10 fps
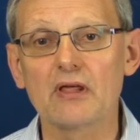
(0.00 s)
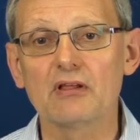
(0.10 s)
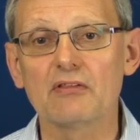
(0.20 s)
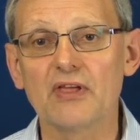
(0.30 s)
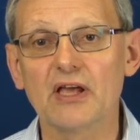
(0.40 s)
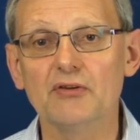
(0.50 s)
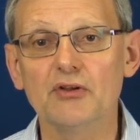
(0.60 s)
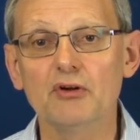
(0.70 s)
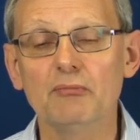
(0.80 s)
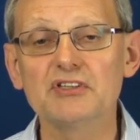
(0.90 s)
then
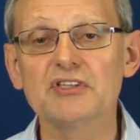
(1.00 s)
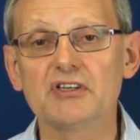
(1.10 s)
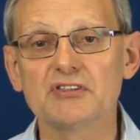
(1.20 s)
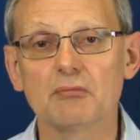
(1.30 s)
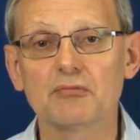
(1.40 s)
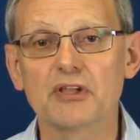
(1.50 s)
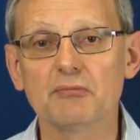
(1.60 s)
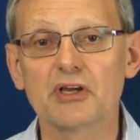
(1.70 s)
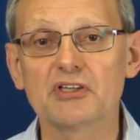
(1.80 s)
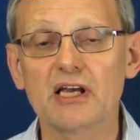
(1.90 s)
you're missing something,
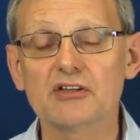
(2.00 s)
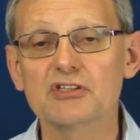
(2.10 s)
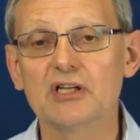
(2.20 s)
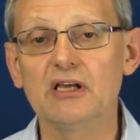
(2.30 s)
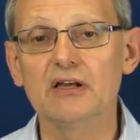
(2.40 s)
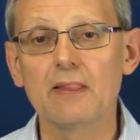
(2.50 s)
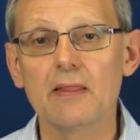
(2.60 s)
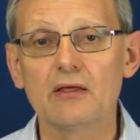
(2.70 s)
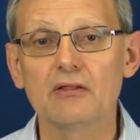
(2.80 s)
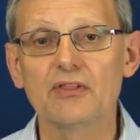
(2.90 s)
because actually
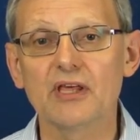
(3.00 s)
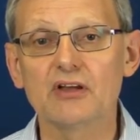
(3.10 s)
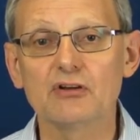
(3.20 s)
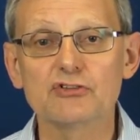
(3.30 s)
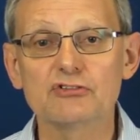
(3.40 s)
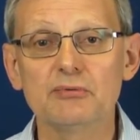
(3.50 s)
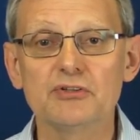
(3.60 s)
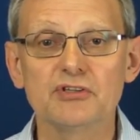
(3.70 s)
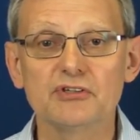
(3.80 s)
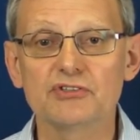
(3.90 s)
the
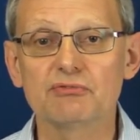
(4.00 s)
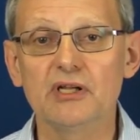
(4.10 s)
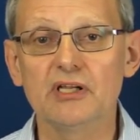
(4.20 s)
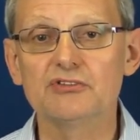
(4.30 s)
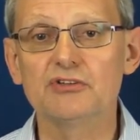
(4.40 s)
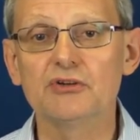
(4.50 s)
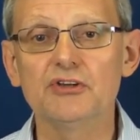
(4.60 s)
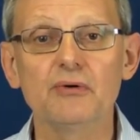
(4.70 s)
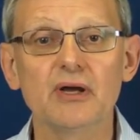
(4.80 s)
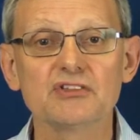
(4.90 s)
contributors really to
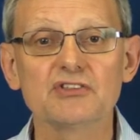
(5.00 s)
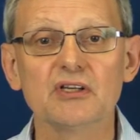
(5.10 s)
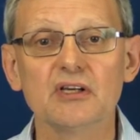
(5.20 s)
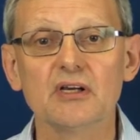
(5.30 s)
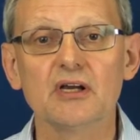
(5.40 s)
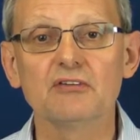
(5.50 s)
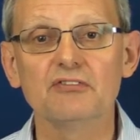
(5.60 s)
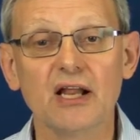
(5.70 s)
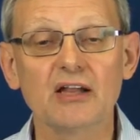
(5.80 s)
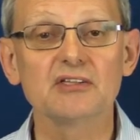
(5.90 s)
US
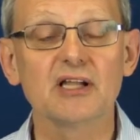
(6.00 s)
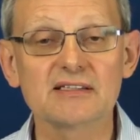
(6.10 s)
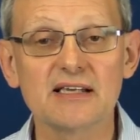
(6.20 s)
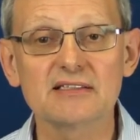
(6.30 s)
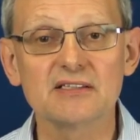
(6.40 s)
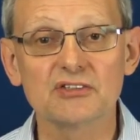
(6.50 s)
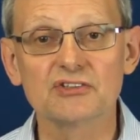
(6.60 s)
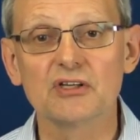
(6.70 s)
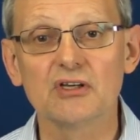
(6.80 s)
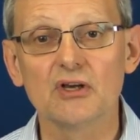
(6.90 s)
financial excesses
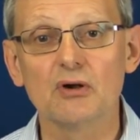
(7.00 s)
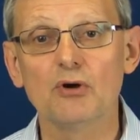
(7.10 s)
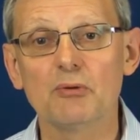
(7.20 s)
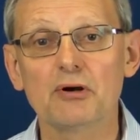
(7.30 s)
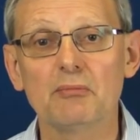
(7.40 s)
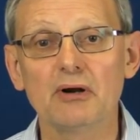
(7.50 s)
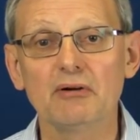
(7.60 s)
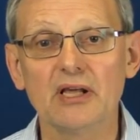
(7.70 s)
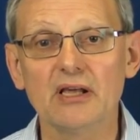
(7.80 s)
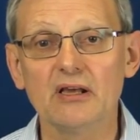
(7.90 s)
were
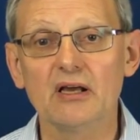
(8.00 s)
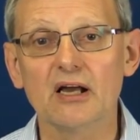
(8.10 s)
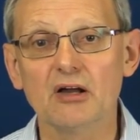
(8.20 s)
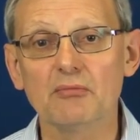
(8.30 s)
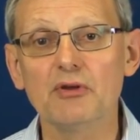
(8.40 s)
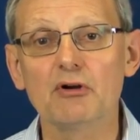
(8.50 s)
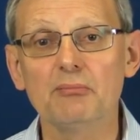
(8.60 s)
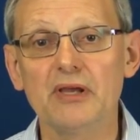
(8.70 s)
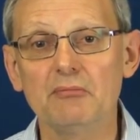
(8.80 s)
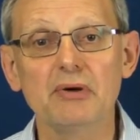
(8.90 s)
primarily
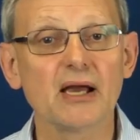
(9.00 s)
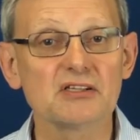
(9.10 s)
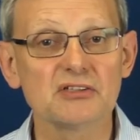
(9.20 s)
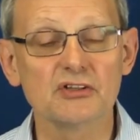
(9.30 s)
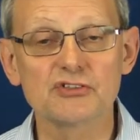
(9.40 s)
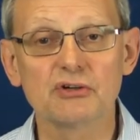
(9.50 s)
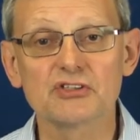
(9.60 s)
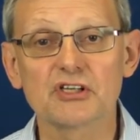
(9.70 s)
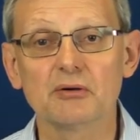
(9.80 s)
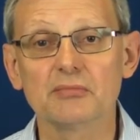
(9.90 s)
European banks and insurance
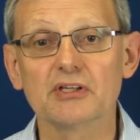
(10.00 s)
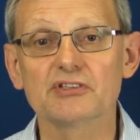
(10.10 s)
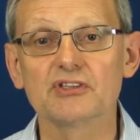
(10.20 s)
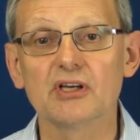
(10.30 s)
companies